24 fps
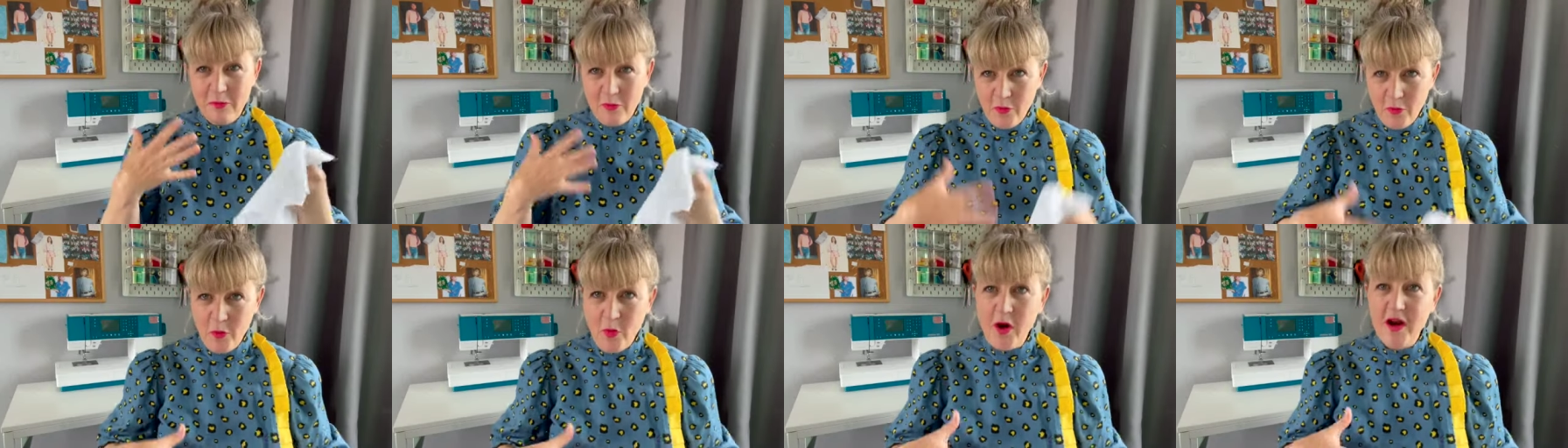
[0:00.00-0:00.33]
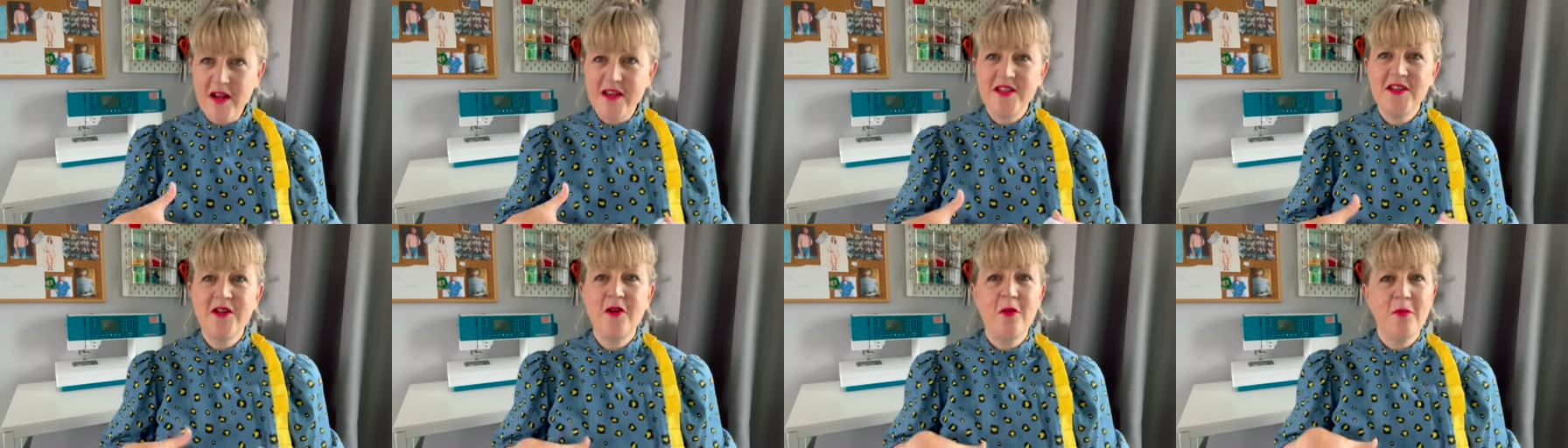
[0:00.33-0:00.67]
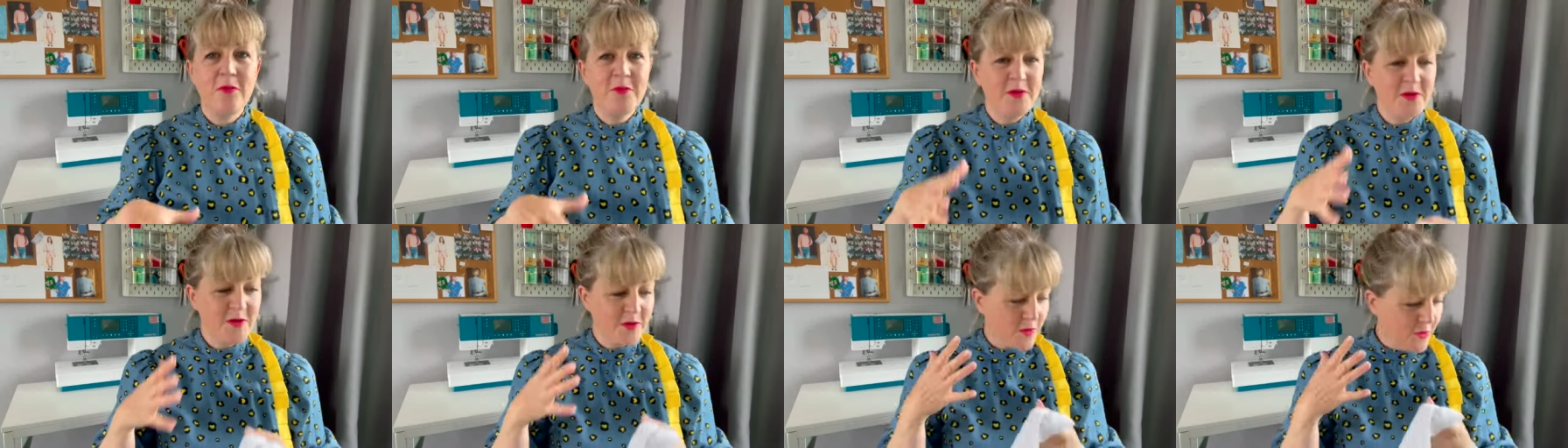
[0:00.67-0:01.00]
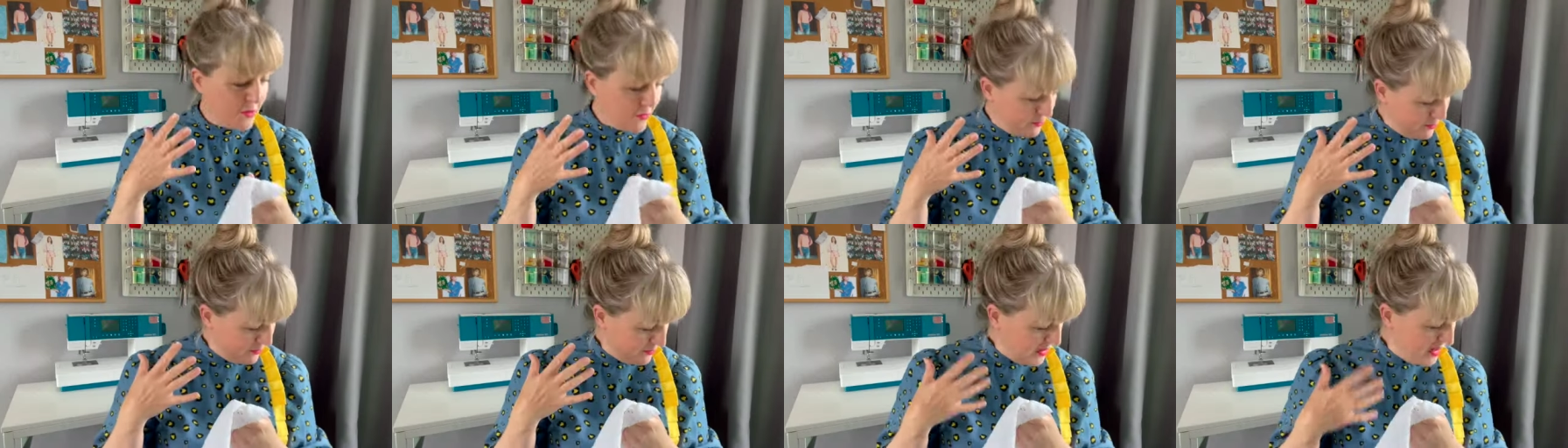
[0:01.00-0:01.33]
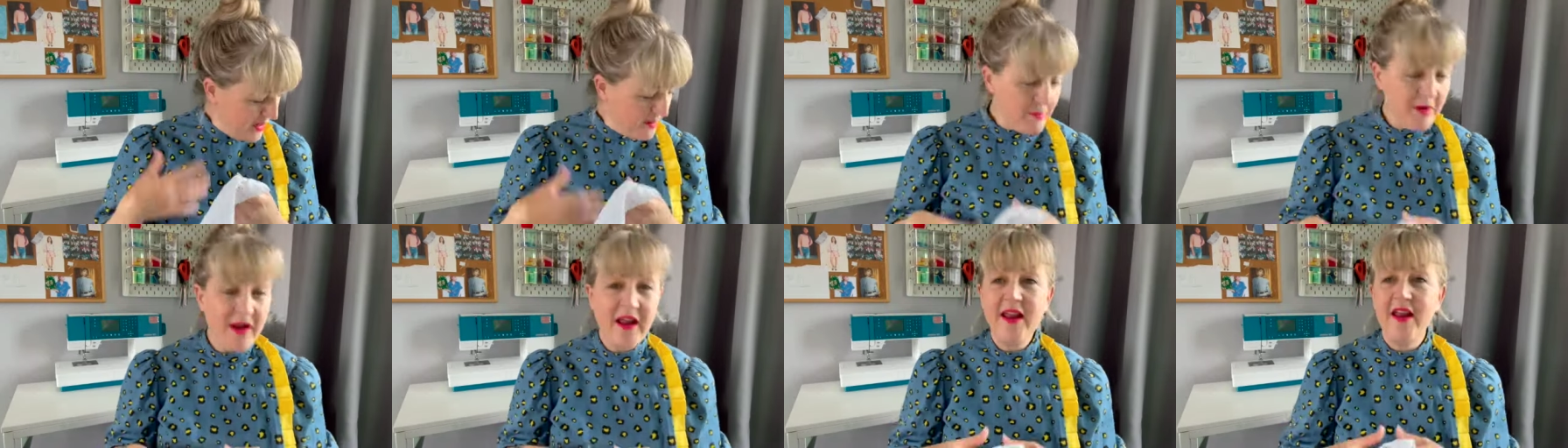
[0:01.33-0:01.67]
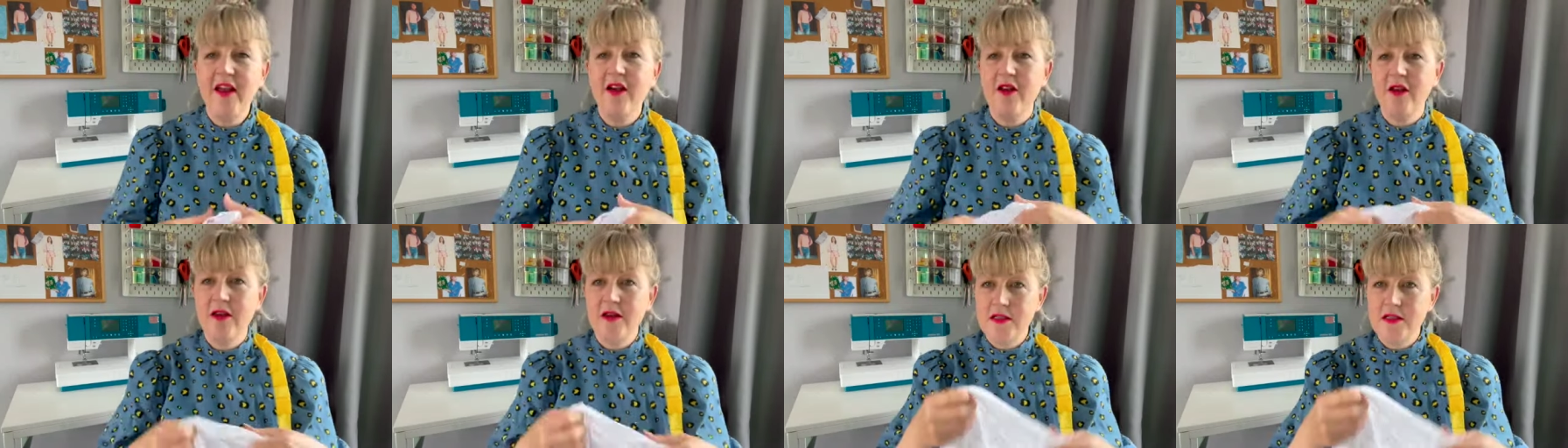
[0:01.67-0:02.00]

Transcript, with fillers: white tops or plain colour.